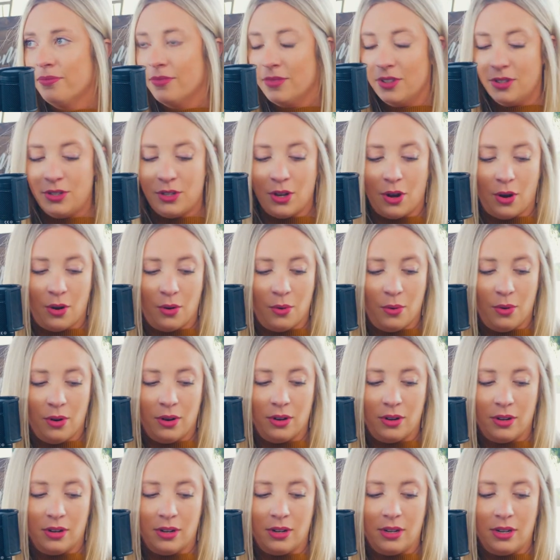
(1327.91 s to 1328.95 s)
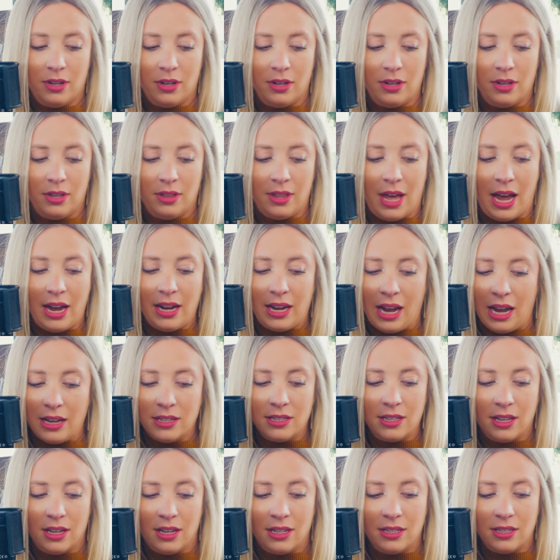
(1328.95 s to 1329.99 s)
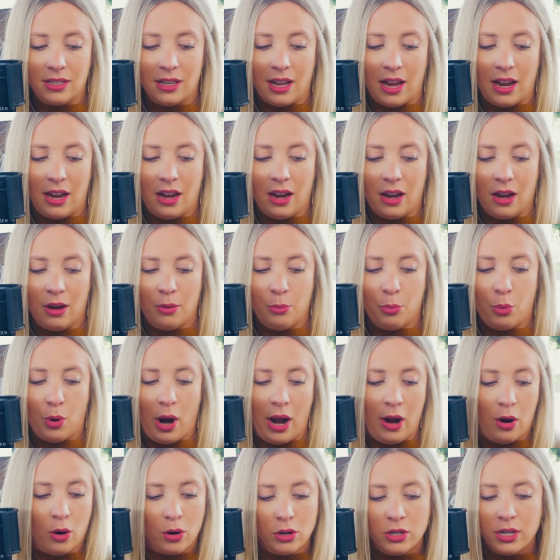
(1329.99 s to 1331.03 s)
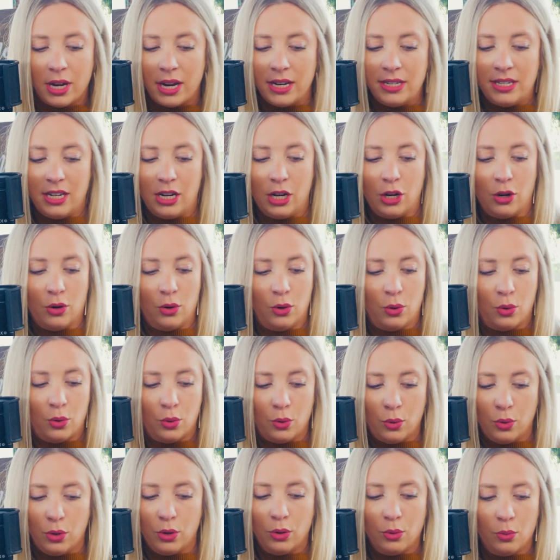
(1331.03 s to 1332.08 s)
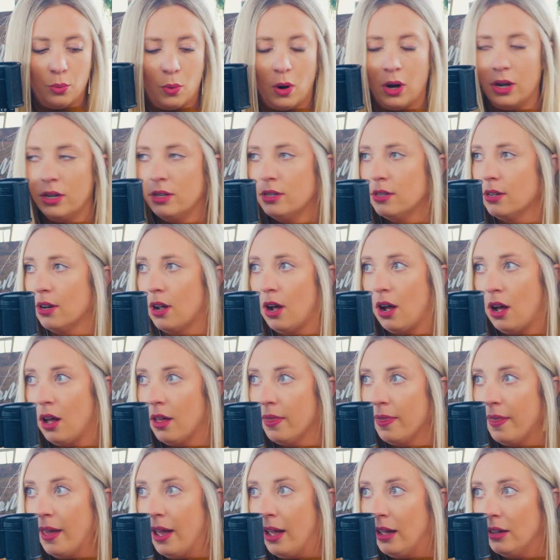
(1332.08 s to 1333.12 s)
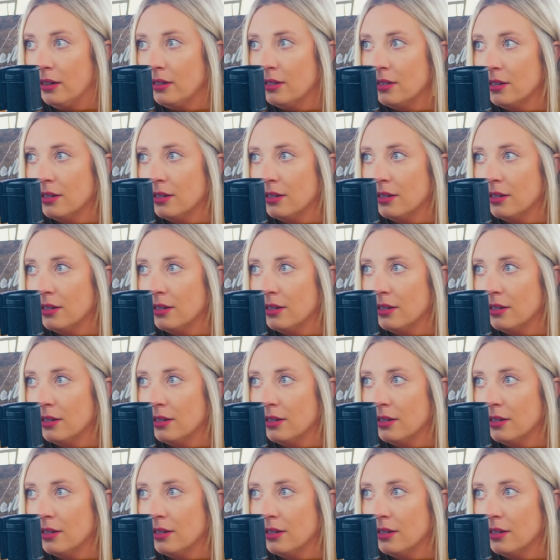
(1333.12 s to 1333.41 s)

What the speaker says: So that guest list, like, prioritizing who you want on that.